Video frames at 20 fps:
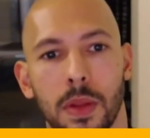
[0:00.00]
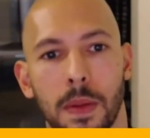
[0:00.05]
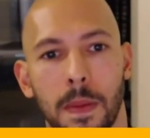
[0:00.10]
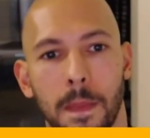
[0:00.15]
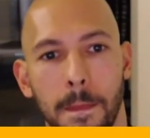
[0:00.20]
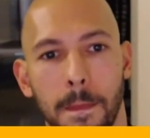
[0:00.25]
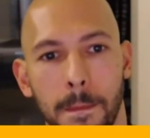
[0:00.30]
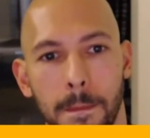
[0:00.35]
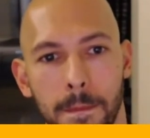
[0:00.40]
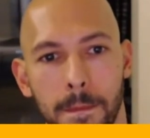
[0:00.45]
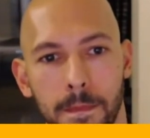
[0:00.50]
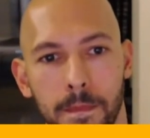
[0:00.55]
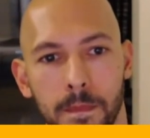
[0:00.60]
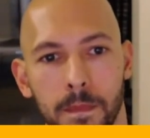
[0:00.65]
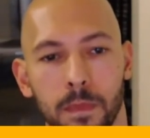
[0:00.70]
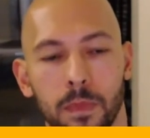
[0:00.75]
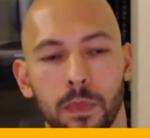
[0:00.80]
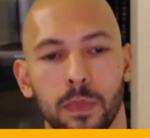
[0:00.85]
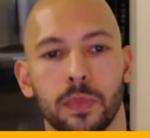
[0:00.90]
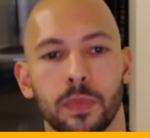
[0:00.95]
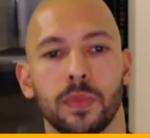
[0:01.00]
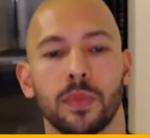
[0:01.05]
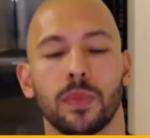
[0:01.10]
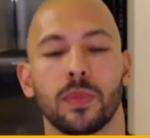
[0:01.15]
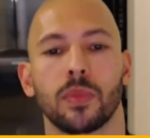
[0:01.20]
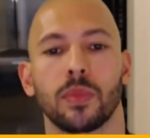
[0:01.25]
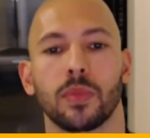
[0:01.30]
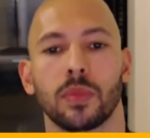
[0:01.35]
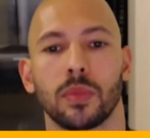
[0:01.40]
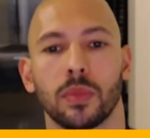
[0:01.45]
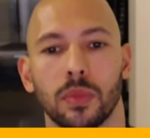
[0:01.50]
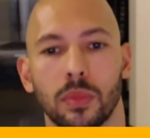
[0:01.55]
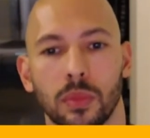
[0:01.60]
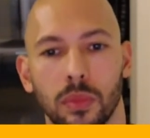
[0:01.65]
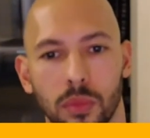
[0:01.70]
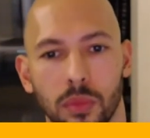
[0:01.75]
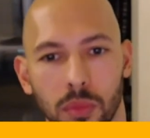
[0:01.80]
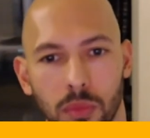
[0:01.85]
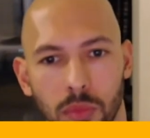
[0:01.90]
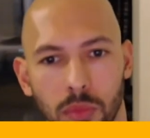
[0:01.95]

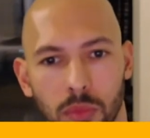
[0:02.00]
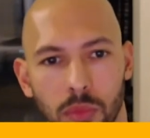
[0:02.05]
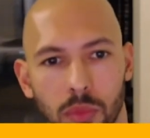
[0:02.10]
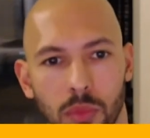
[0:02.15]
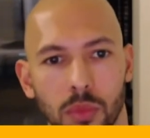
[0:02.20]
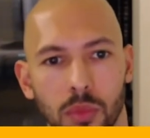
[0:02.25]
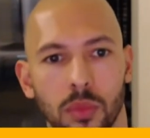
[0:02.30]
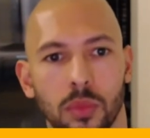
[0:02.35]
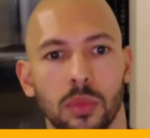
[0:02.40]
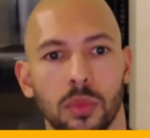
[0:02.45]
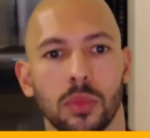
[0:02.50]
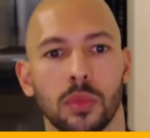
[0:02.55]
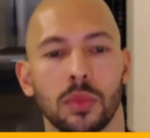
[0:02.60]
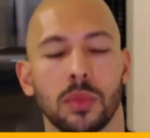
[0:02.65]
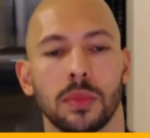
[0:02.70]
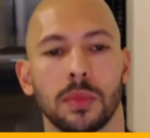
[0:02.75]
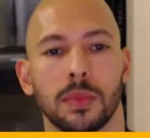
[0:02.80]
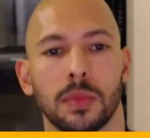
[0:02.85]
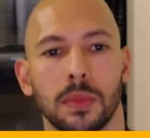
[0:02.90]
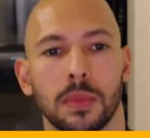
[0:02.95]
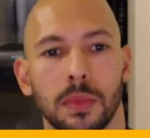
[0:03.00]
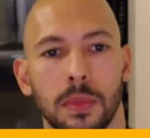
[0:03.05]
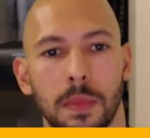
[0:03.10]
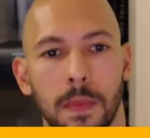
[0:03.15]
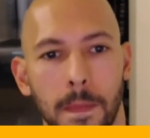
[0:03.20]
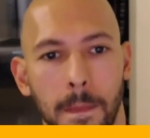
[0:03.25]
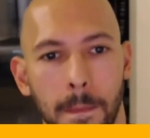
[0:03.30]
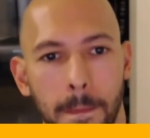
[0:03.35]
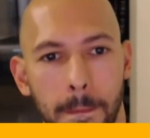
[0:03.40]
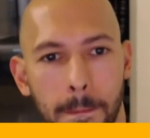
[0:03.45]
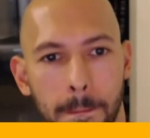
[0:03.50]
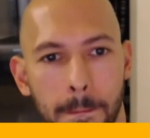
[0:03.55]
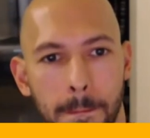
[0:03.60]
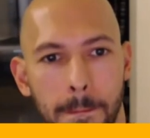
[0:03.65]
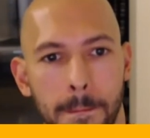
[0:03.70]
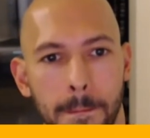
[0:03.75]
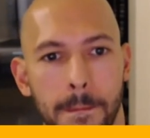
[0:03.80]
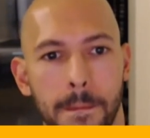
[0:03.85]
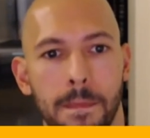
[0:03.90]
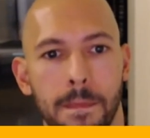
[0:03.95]

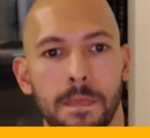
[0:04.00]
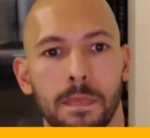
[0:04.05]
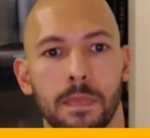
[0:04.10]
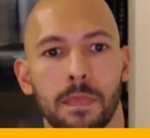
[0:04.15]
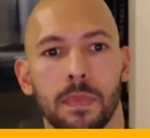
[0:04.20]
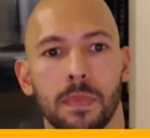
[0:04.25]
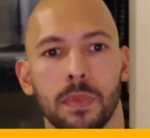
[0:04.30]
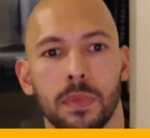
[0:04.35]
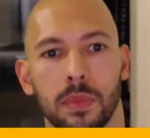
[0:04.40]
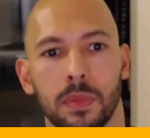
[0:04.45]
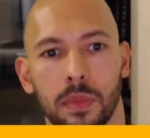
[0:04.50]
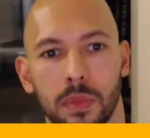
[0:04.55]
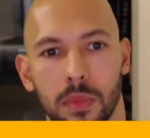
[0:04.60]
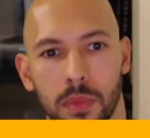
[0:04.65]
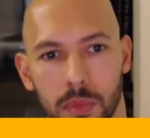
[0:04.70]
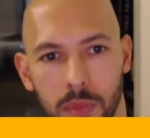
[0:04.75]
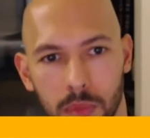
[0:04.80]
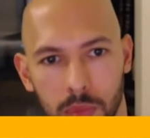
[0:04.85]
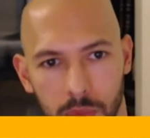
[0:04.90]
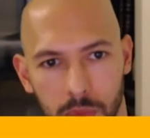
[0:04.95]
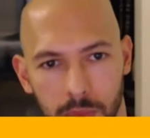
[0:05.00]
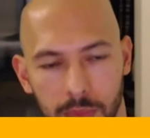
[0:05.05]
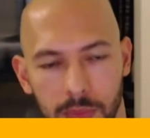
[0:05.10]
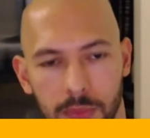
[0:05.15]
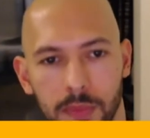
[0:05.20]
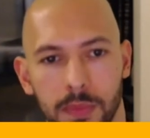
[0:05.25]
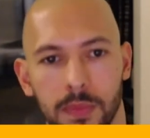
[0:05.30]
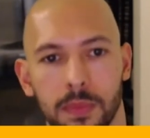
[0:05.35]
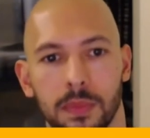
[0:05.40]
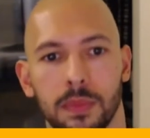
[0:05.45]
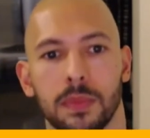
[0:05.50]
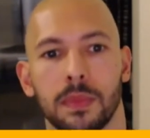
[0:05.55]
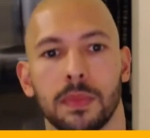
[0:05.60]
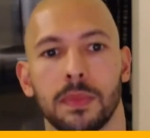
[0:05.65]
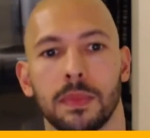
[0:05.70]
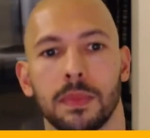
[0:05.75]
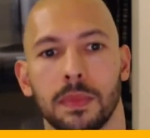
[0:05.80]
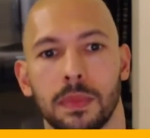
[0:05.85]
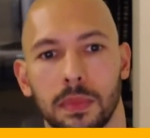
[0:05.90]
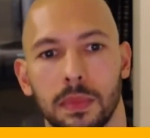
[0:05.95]

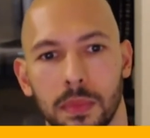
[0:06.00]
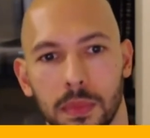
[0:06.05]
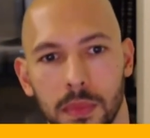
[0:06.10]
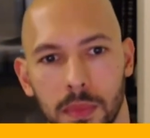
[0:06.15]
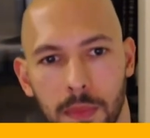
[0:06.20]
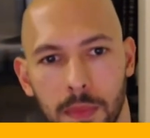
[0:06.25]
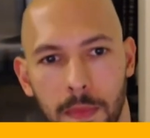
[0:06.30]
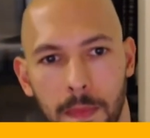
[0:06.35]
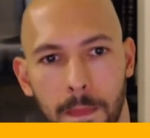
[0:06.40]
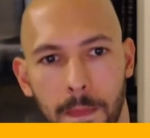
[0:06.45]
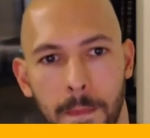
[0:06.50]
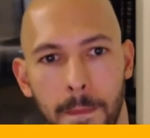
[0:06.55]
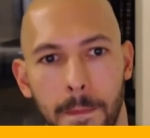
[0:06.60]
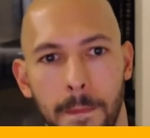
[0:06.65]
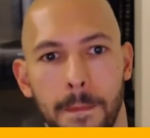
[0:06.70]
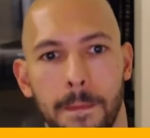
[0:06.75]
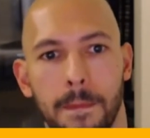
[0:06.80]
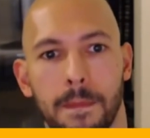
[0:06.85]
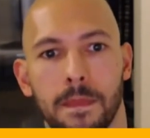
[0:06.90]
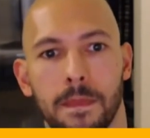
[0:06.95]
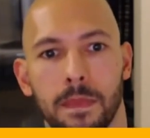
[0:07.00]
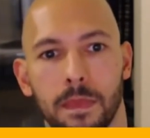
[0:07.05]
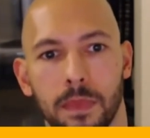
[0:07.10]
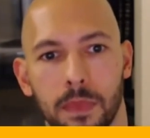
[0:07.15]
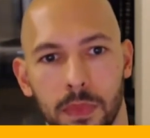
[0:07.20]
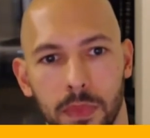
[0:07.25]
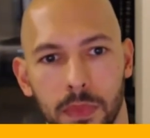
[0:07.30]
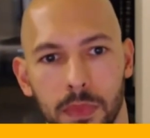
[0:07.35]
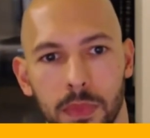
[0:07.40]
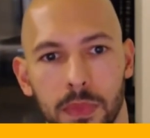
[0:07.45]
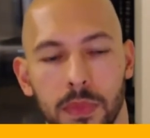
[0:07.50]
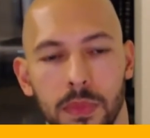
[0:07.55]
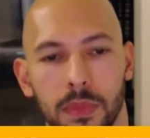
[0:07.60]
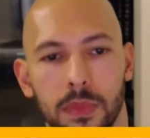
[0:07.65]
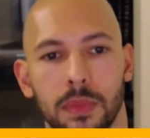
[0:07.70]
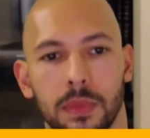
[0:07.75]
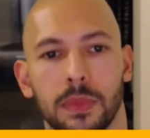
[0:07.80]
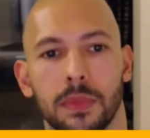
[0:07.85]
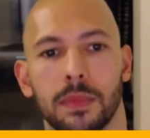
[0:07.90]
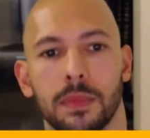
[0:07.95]
[no speech]